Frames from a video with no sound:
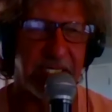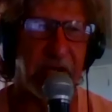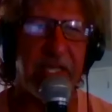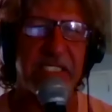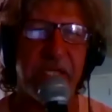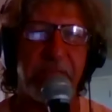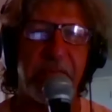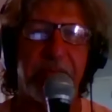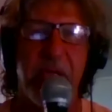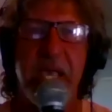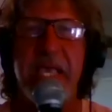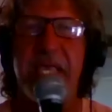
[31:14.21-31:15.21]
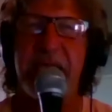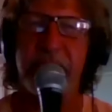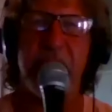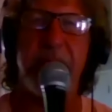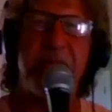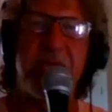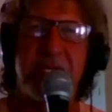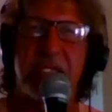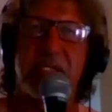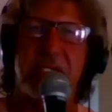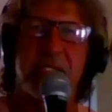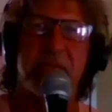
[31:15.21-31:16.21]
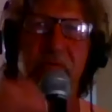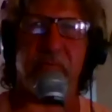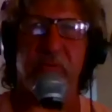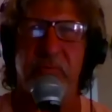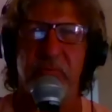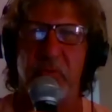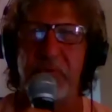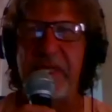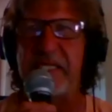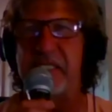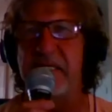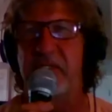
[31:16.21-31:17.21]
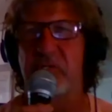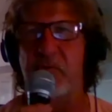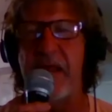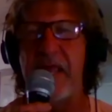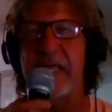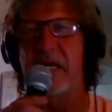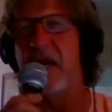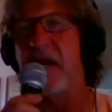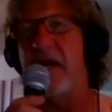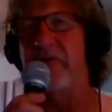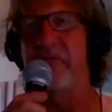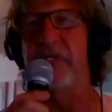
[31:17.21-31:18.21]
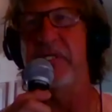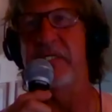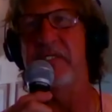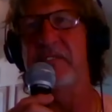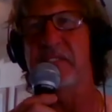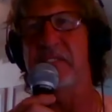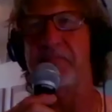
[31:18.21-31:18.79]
the reason Greg and I are really speaking and doing the show is through